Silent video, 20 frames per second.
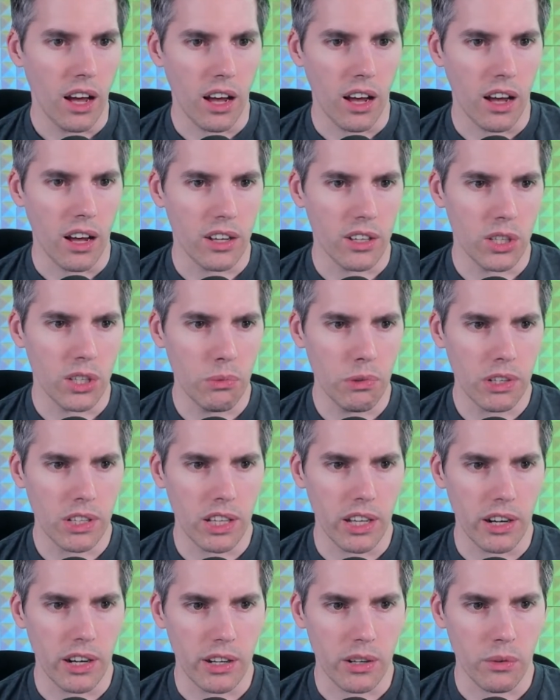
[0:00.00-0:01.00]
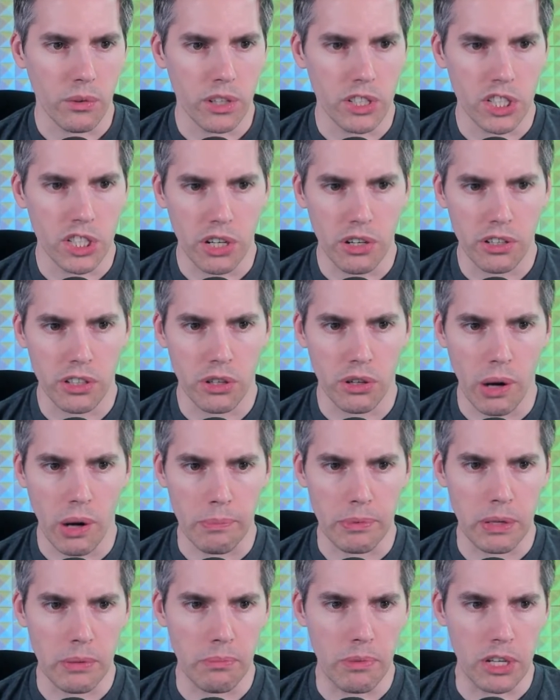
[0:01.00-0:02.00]
Human Cleric. When Jaren
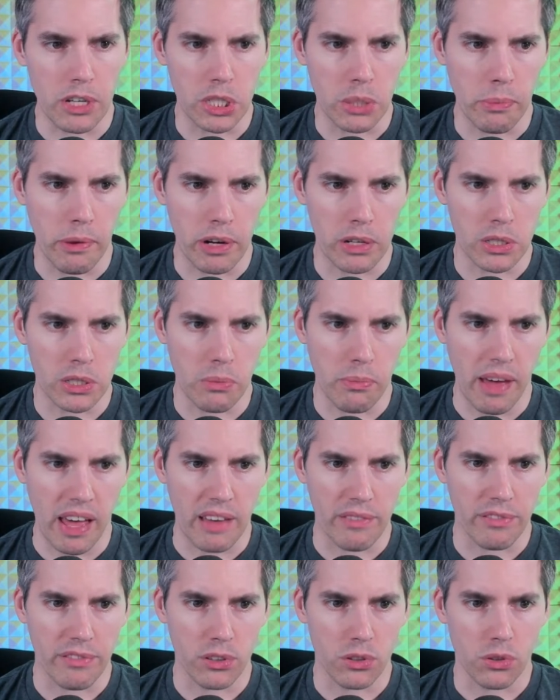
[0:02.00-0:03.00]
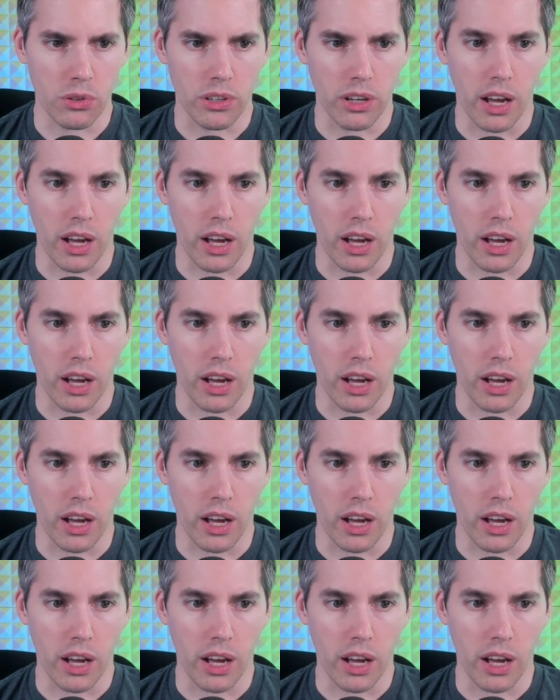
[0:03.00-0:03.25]
Corrupted Bishop enters the battlefield or